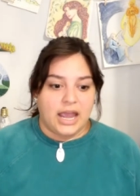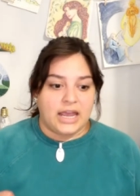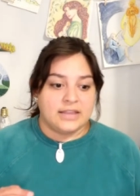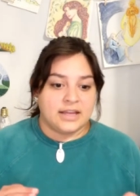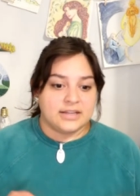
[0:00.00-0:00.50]

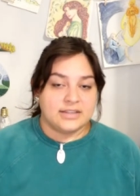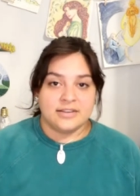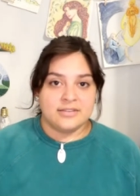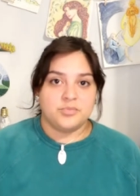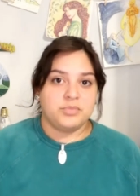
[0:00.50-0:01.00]
And that
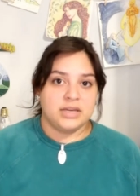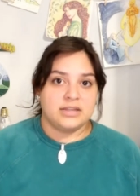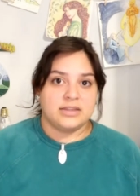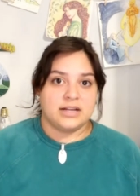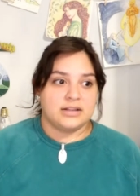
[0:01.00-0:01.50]
doesn't
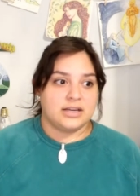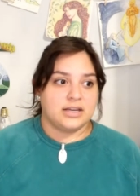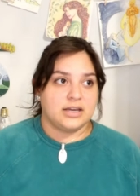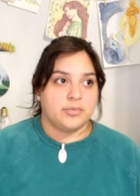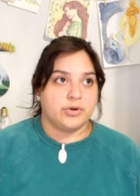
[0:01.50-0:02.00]
mean that
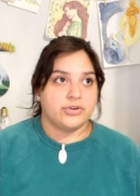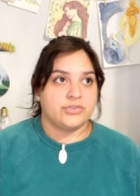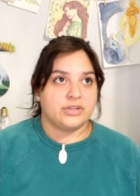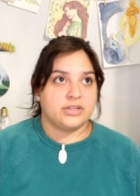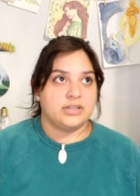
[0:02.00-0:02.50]
like a
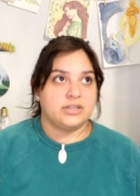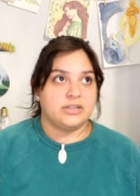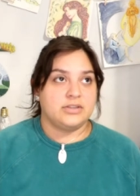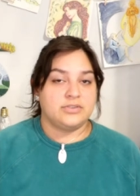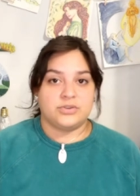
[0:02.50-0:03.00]
person
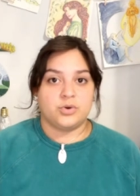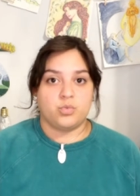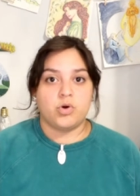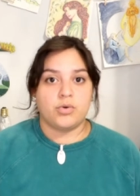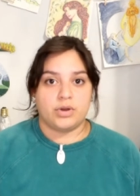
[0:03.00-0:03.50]
still
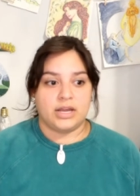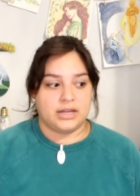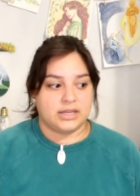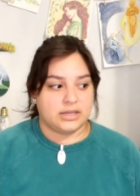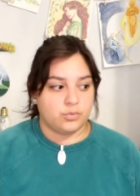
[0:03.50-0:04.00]
won't
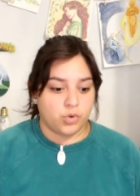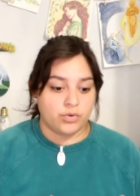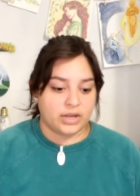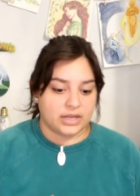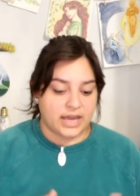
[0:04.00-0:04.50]
and
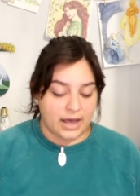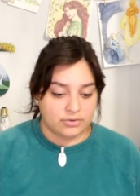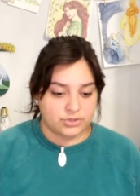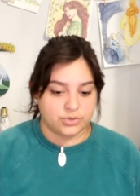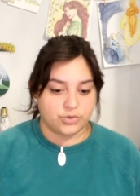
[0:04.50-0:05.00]
won't
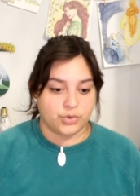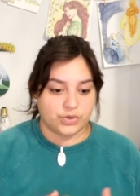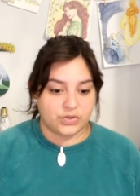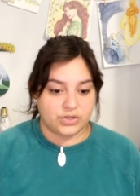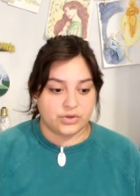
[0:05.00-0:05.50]
encounter
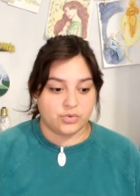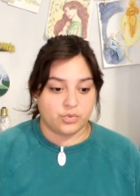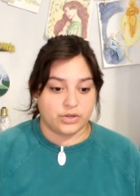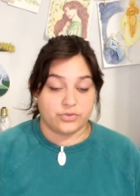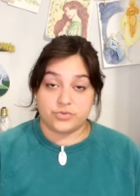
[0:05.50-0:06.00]
or deal
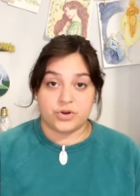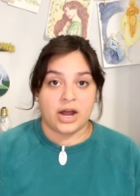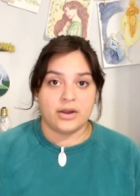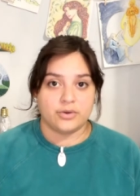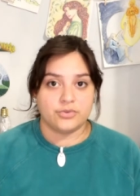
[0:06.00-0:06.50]
with
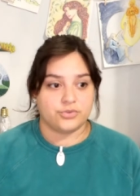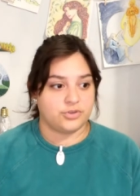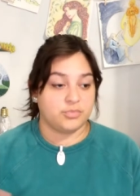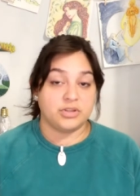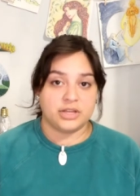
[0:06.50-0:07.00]
trials or
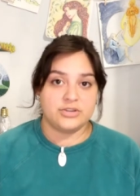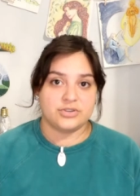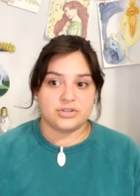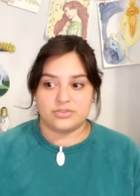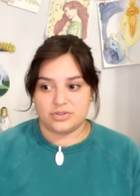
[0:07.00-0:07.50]

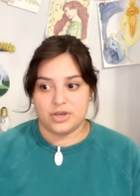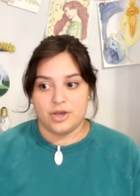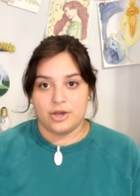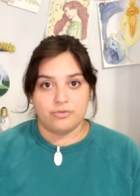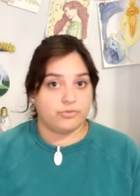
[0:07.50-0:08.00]
tribulations
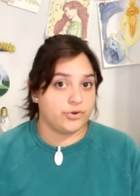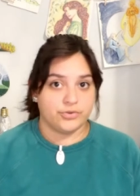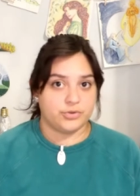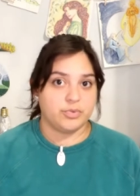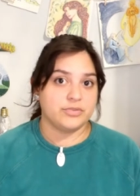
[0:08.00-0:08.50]

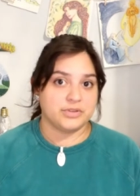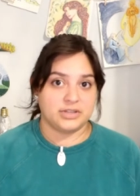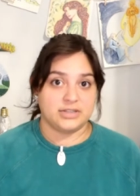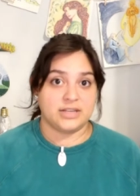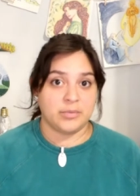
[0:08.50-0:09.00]
Frodo's a
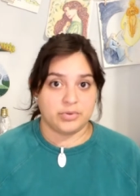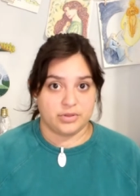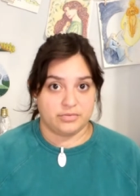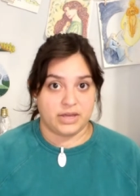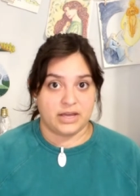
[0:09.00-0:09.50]
perfect
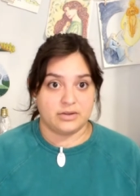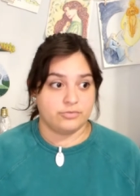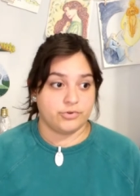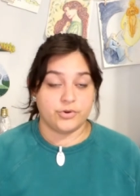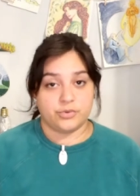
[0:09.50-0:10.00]
example of that.
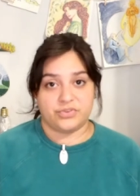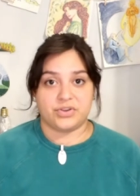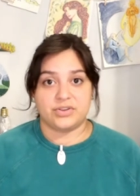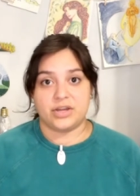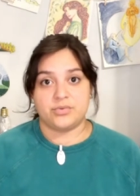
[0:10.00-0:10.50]
Frodo was
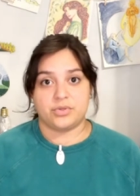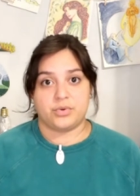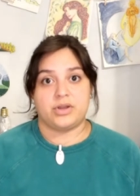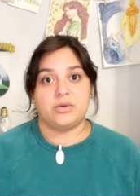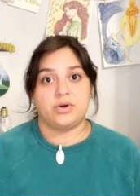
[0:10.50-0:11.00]
content with
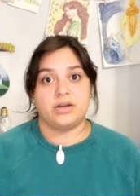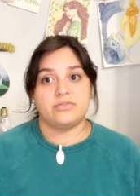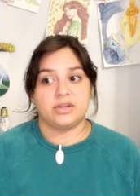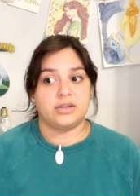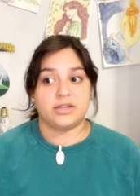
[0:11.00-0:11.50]
where he
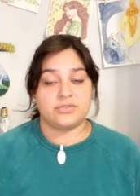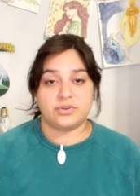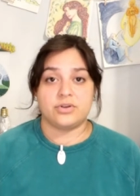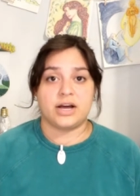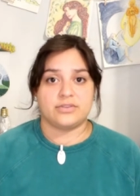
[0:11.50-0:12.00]
was and yet
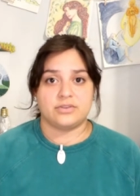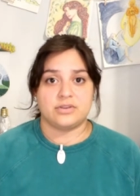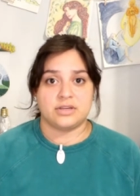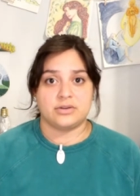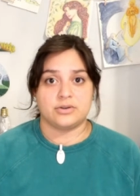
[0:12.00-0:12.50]
still had to
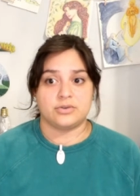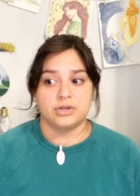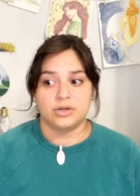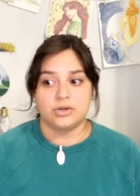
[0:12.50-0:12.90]
deal